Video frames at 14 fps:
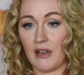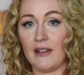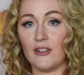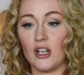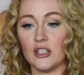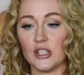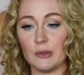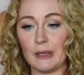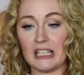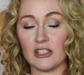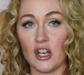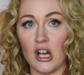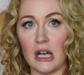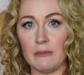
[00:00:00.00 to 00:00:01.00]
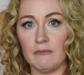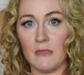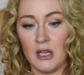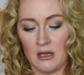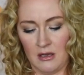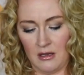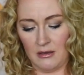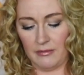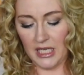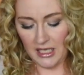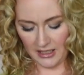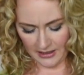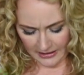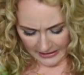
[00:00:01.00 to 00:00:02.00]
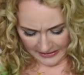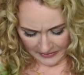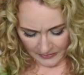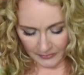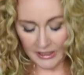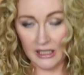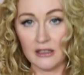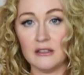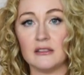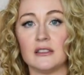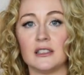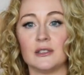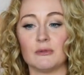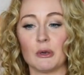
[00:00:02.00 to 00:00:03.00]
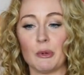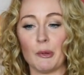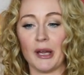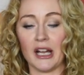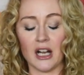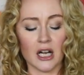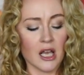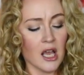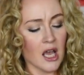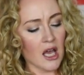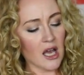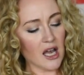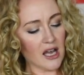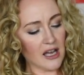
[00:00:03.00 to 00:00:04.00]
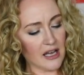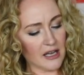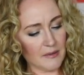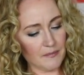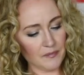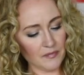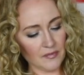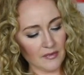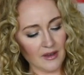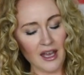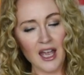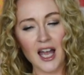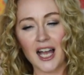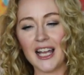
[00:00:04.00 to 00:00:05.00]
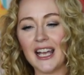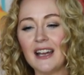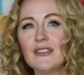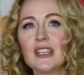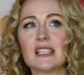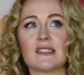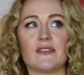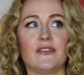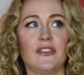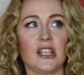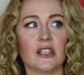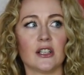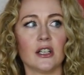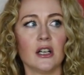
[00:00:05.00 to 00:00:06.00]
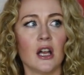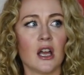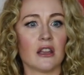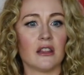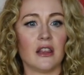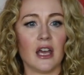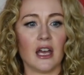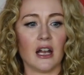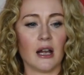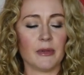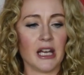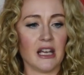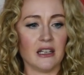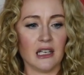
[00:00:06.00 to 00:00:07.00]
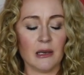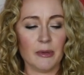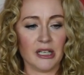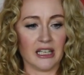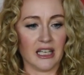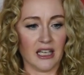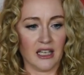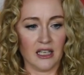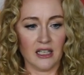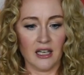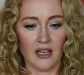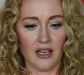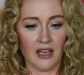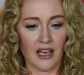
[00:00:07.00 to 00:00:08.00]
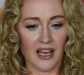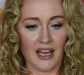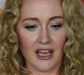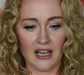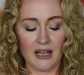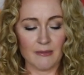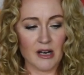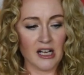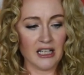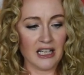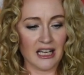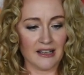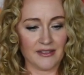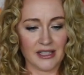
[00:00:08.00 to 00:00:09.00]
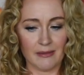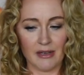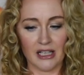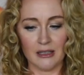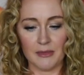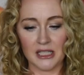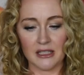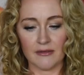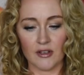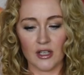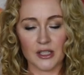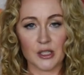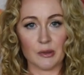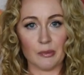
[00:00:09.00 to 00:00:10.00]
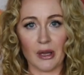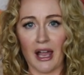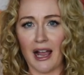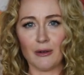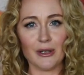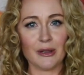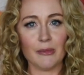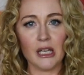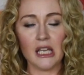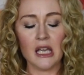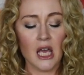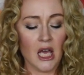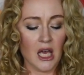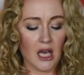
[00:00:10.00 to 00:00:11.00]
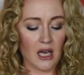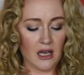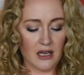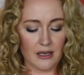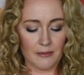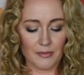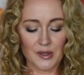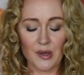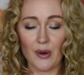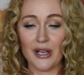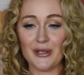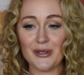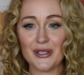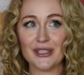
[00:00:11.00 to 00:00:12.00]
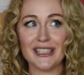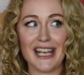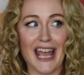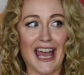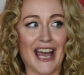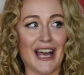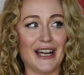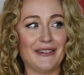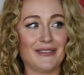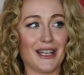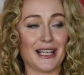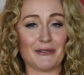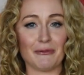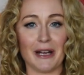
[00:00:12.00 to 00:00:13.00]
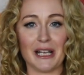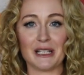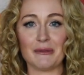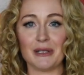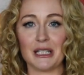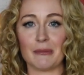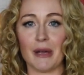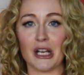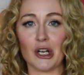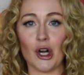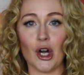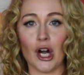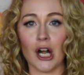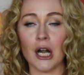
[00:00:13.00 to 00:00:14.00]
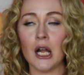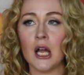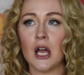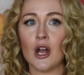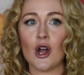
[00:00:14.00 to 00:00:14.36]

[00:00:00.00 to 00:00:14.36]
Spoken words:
have a concert black top because, well, we're prepared. I have this fear that I'm gonna end up at a gig and I'm not gonna have some element of concert black with me. So I usually have, like, randomly in my car,